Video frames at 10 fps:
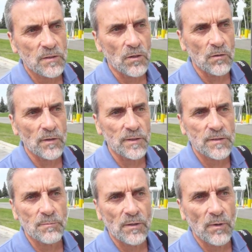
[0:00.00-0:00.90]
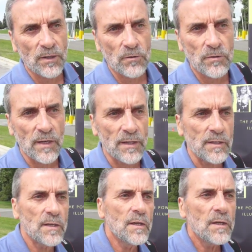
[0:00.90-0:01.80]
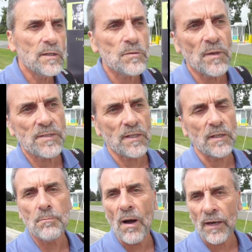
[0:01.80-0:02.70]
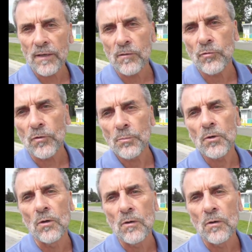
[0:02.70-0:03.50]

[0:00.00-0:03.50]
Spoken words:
I mean, microcredit is basically banking for the poor.